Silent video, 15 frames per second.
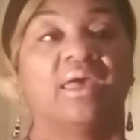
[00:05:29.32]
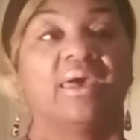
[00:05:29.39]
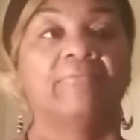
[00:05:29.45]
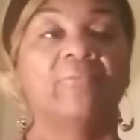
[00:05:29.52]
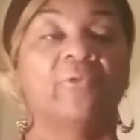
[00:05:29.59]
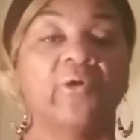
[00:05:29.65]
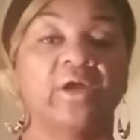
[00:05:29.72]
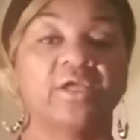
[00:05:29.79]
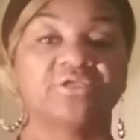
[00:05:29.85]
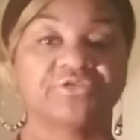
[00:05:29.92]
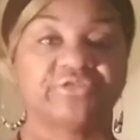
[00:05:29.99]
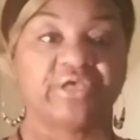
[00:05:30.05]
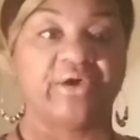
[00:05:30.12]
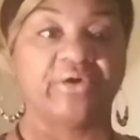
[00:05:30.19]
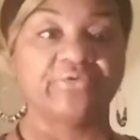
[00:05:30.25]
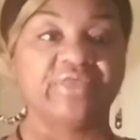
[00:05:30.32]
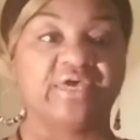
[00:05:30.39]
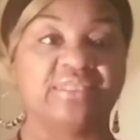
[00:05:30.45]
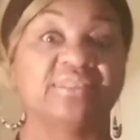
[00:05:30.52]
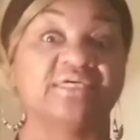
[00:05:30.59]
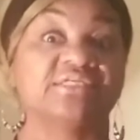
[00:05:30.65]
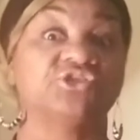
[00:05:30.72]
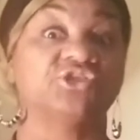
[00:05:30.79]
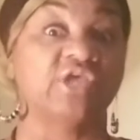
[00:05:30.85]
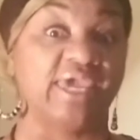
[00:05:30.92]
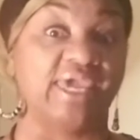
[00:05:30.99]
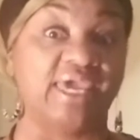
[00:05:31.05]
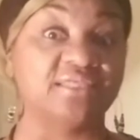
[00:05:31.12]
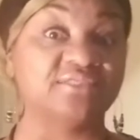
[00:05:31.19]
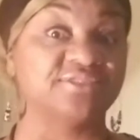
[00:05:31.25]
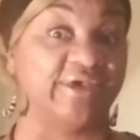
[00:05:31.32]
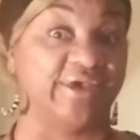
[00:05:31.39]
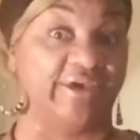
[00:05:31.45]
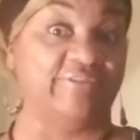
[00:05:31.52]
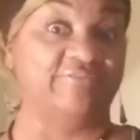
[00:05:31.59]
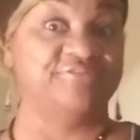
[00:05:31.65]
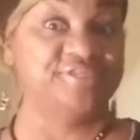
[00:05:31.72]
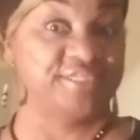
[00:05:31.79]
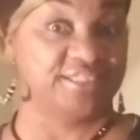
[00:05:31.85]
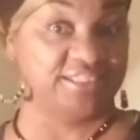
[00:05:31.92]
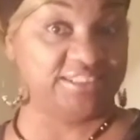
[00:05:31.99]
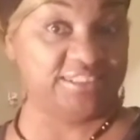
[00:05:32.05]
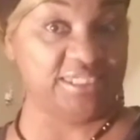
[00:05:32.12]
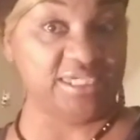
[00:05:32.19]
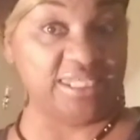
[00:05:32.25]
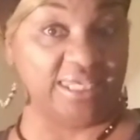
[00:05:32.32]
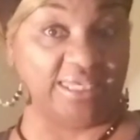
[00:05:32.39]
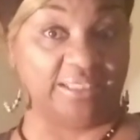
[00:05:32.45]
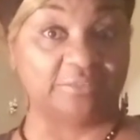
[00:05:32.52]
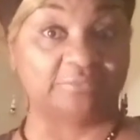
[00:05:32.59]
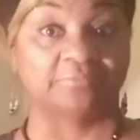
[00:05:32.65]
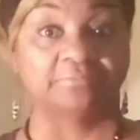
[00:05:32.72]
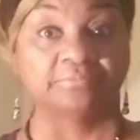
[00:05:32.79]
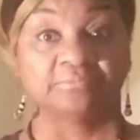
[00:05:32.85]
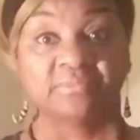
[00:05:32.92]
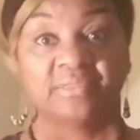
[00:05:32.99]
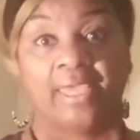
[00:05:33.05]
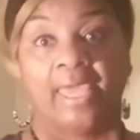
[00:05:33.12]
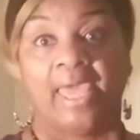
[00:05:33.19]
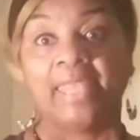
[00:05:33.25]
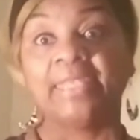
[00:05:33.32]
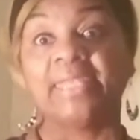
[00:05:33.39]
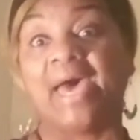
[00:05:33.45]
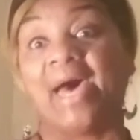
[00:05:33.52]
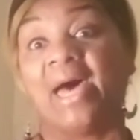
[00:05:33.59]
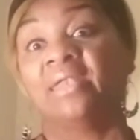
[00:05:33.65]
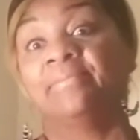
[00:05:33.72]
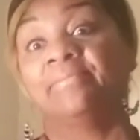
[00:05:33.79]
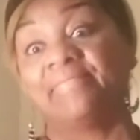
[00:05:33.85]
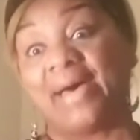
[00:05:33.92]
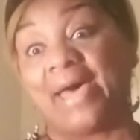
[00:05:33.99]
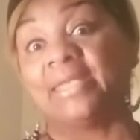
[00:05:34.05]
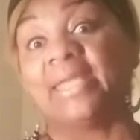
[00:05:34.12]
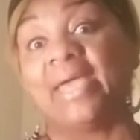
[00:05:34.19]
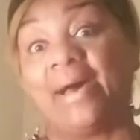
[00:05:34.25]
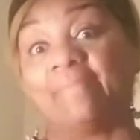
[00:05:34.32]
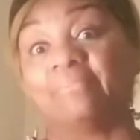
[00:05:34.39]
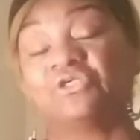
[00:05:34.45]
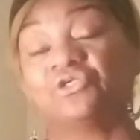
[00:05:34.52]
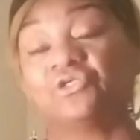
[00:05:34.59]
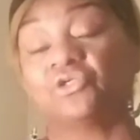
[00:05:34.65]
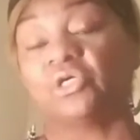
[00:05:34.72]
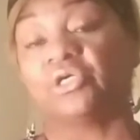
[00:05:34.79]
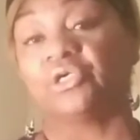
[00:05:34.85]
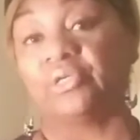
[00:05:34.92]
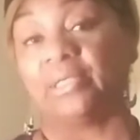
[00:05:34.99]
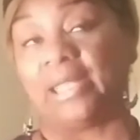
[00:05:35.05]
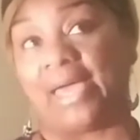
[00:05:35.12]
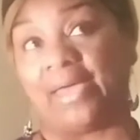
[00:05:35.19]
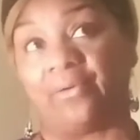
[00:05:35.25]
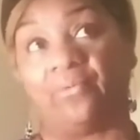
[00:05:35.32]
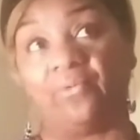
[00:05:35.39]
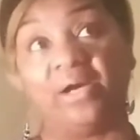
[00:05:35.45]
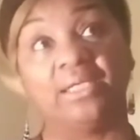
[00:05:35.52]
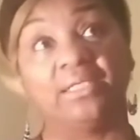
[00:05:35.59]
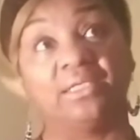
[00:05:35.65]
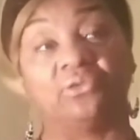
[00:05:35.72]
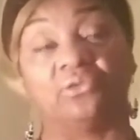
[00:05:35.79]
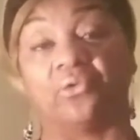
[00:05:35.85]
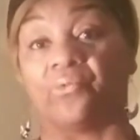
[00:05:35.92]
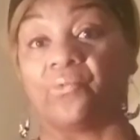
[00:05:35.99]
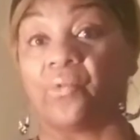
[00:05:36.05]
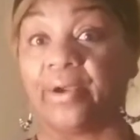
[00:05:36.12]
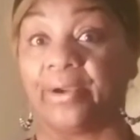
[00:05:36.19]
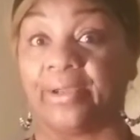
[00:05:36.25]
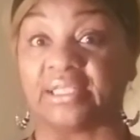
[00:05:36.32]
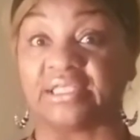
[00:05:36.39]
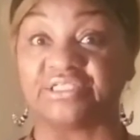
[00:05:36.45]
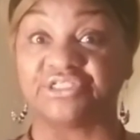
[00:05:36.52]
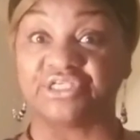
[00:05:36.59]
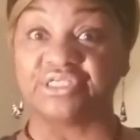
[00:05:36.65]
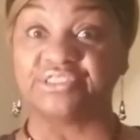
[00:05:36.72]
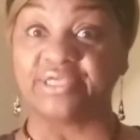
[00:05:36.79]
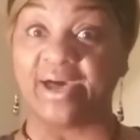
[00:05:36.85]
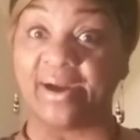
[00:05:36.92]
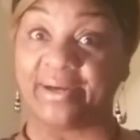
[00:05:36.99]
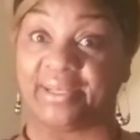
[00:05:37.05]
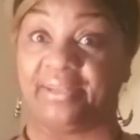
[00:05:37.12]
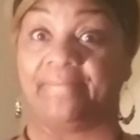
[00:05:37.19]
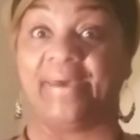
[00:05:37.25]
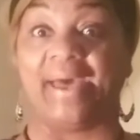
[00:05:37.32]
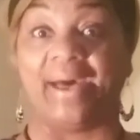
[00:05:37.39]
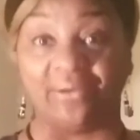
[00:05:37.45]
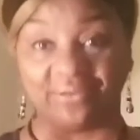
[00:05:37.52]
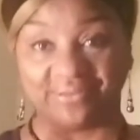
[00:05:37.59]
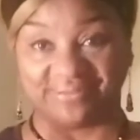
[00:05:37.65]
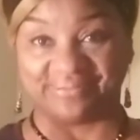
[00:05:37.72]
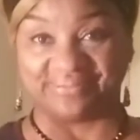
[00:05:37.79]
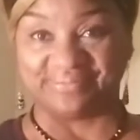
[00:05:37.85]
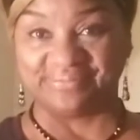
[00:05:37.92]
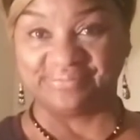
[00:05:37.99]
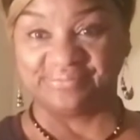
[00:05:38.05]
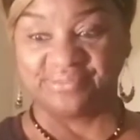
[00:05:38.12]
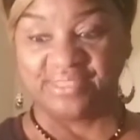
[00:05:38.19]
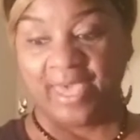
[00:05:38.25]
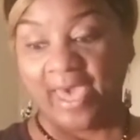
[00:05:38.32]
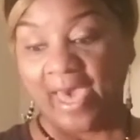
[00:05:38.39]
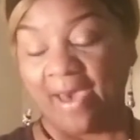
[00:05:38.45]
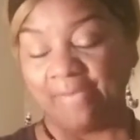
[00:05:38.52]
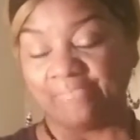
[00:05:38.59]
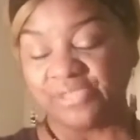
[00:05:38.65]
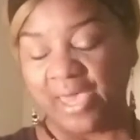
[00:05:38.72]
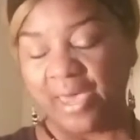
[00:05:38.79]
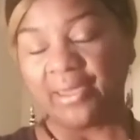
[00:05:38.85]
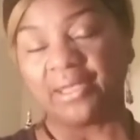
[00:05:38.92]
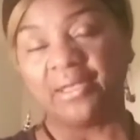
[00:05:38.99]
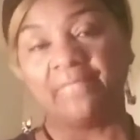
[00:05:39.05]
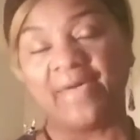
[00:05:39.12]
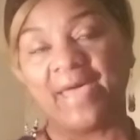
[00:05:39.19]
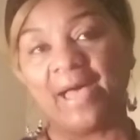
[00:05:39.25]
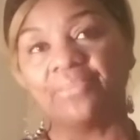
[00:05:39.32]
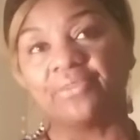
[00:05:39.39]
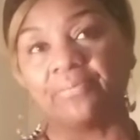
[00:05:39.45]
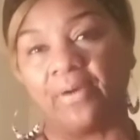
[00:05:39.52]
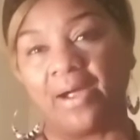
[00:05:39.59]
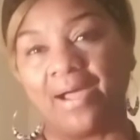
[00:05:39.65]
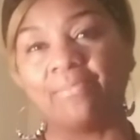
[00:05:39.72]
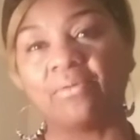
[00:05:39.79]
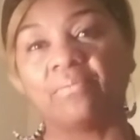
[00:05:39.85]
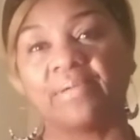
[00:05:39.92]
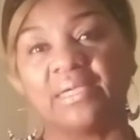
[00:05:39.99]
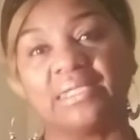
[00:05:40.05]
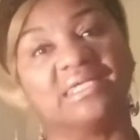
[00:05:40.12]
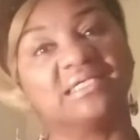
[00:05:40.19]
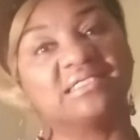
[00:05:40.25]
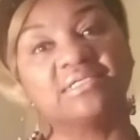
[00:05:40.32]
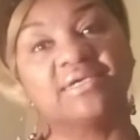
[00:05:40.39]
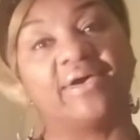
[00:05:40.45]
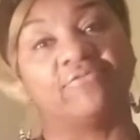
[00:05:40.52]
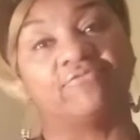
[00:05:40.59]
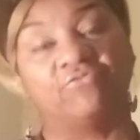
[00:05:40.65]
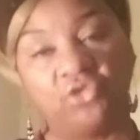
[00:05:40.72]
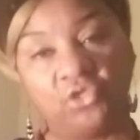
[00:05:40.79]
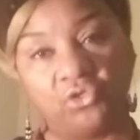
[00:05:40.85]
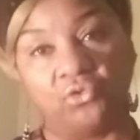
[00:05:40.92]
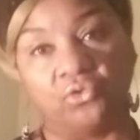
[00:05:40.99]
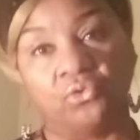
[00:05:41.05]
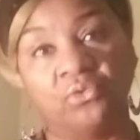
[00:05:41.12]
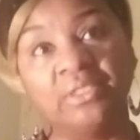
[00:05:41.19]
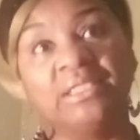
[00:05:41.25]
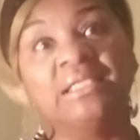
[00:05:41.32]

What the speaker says: more so than the chance of succeeding. Now, by now, I'm sure you're like, what in the world is she talking about? I'm talking about the probability of you